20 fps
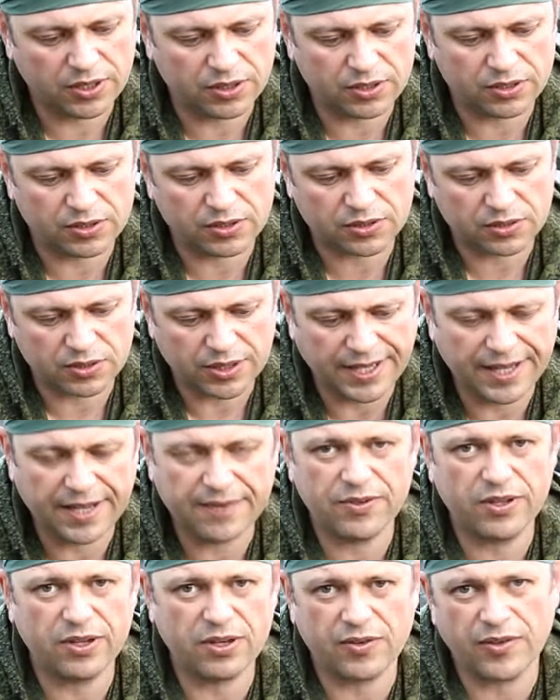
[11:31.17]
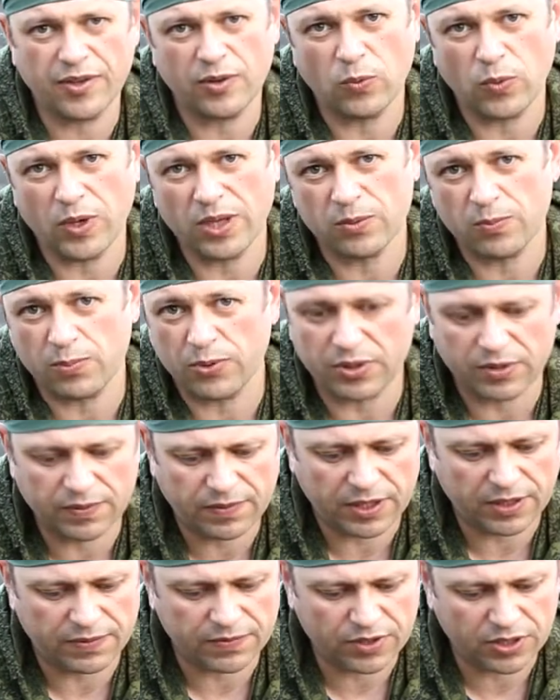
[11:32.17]
it is heavier than
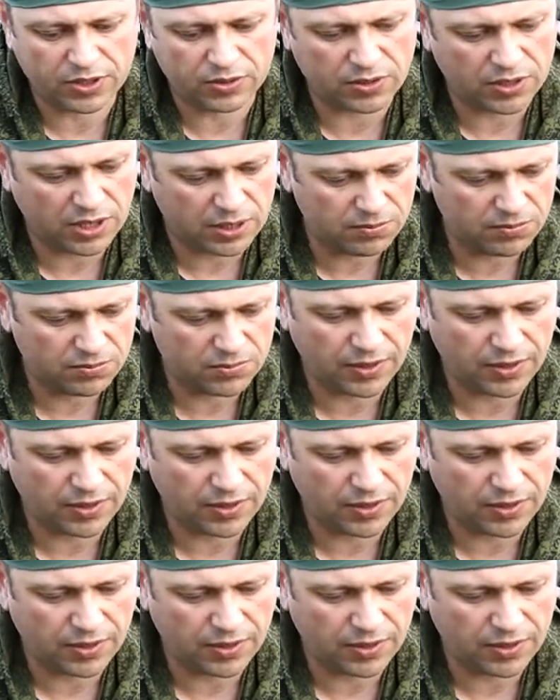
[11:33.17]
1.5 kilogram.